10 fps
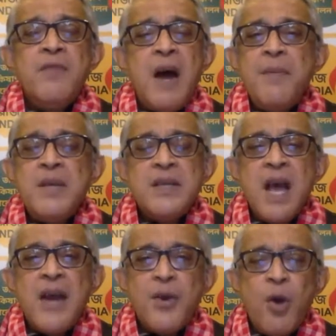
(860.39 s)

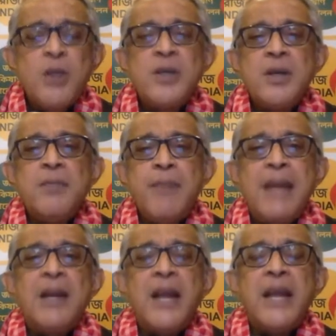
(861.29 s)
Farmers are not
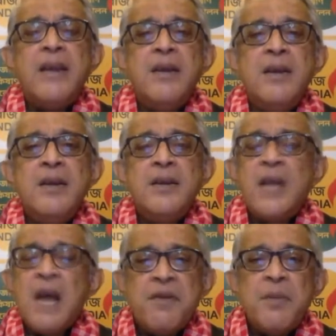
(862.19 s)
battling
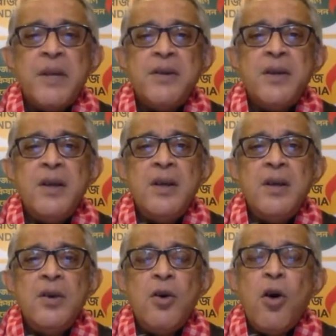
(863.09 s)
the government
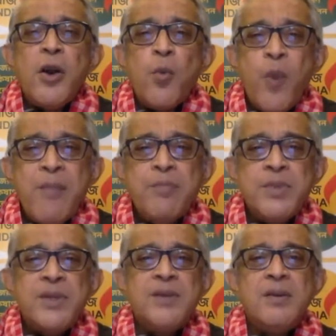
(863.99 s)
on
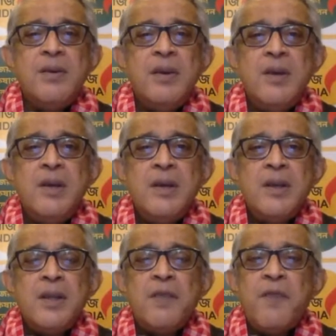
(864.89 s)
whims.
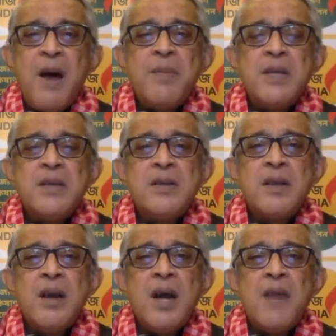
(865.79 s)
The
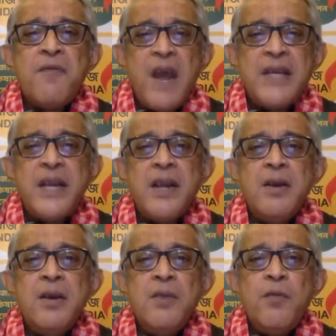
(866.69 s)
farmers are
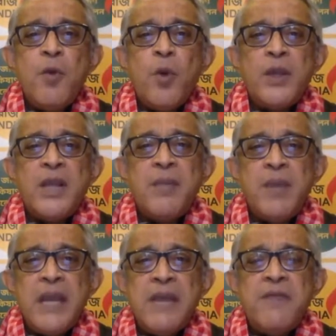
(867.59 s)
fighting for what they
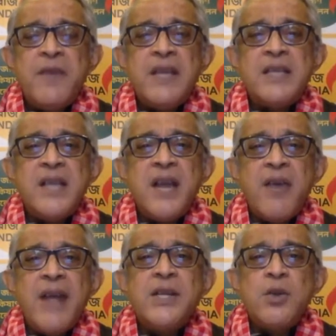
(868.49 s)
believe is
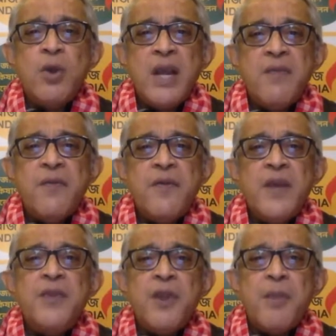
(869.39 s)
their right to live
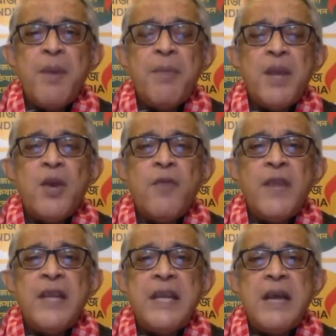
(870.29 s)
in the Republic
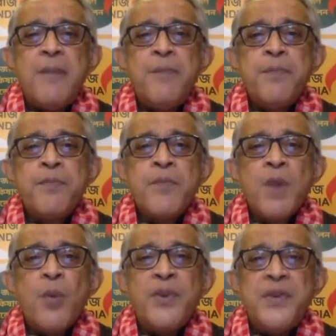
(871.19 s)
of India
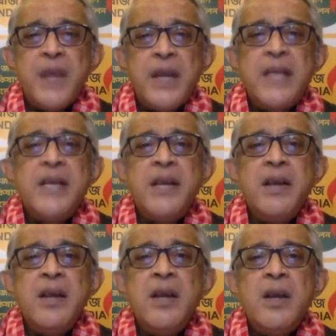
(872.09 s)
with
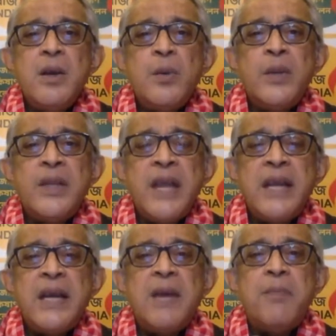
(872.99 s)
dignity, with
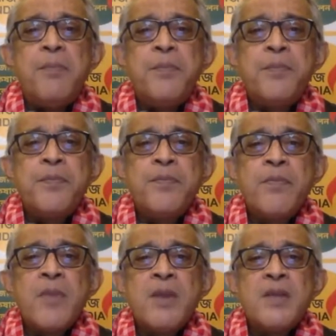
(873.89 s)
income,
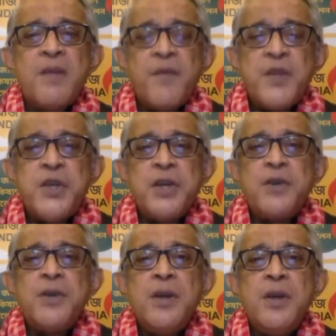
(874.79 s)
sufficient